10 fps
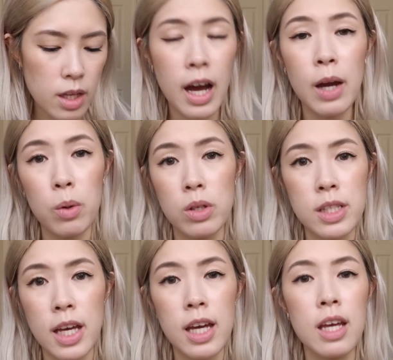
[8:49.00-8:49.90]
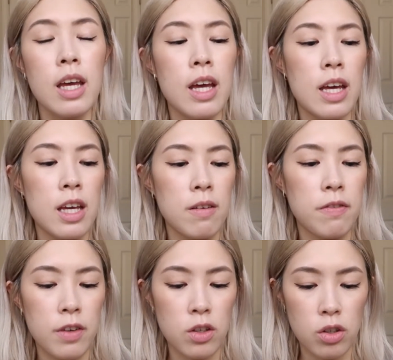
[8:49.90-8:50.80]
I will say, if
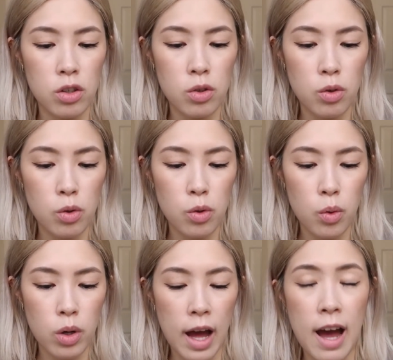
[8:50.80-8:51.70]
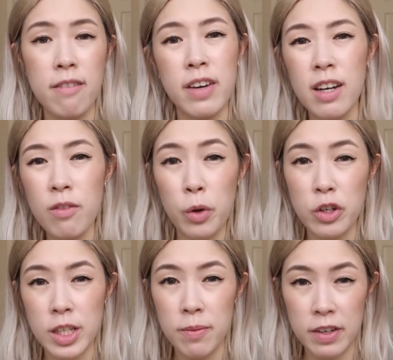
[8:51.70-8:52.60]
you have kind of weird
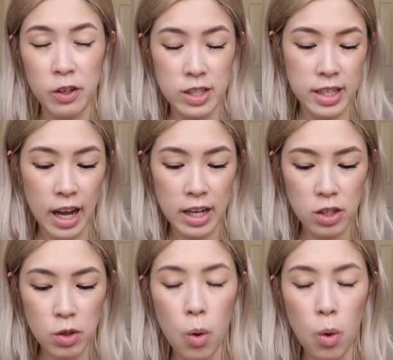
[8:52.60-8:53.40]
shaped fingers like I do,